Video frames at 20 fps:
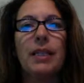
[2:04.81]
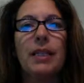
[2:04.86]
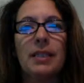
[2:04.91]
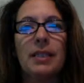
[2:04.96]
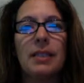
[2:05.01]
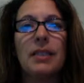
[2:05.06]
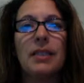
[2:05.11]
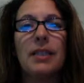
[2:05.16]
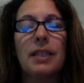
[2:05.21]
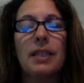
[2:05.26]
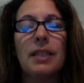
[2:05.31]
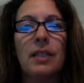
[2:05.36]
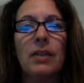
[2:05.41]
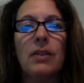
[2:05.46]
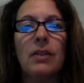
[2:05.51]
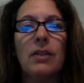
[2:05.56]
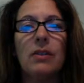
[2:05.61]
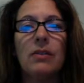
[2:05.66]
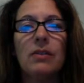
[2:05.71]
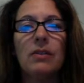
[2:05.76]
is
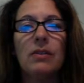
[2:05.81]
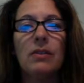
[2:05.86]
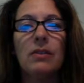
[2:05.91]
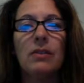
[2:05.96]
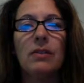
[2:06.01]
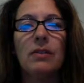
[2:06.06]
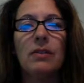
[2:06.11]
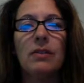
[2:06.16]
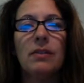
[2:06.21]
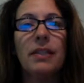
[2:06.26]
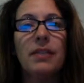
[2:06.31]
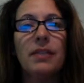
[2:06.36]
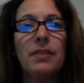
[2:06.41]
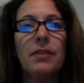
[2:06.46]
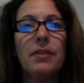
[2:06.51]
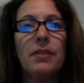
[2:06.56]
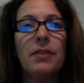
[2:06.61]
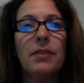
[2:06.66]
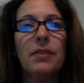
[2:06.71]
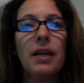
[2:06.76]
illegal, and if
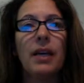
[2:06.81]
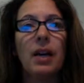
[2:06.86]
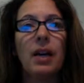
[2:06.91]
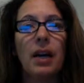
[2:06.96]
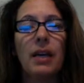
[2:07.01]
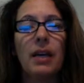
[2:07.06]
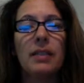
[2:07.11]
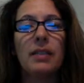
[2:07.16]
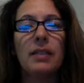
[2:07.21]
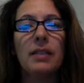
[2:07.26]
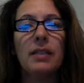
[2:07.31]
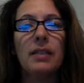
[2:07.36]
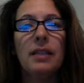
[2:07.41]
you get caught,